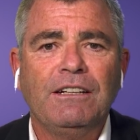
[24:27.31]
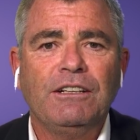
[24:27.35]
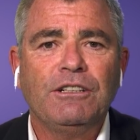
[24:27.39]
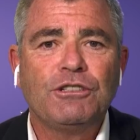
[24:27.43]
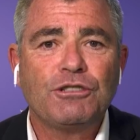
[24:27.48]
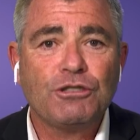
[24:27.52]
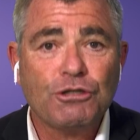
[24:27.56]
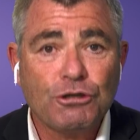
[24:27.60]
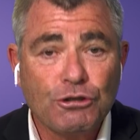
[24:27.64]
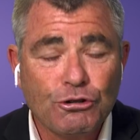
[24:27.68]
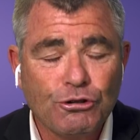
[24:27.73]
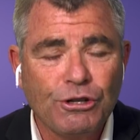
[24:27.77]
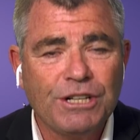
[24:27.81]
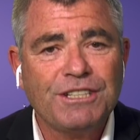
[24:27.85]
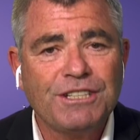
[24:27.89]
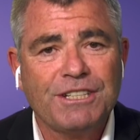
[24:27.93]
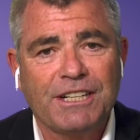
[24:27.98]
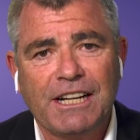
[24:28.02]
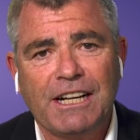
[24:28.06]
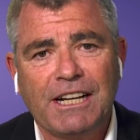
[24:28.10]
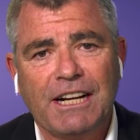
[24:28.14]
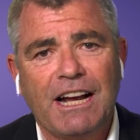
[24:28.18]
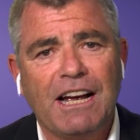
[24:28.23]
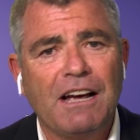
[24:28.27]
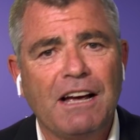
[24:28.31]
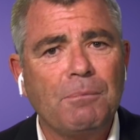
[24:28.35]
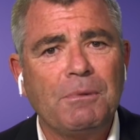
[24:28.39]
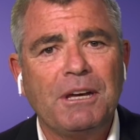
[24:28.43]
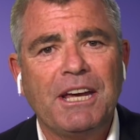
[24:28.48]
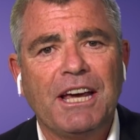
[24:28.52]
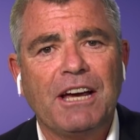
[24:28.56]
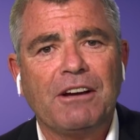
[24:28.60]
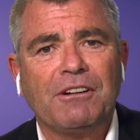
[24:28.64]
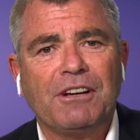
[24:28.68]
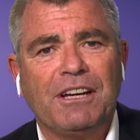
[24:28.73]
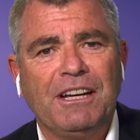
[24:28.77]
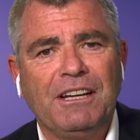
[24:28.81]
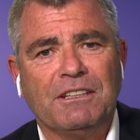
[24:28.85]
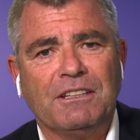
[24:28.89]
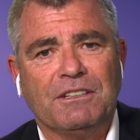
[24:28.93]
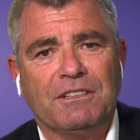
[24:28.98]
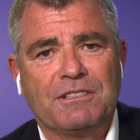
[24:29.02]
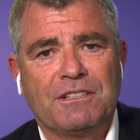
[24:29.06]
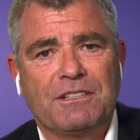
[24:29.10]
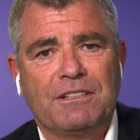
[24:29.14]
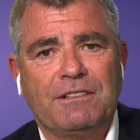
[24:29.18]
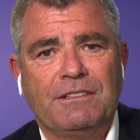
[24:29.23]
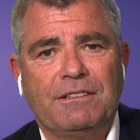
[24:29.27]
stressing, and harming our
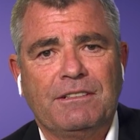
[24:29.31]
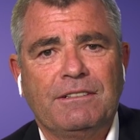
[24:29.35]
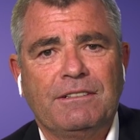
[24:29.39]
kids?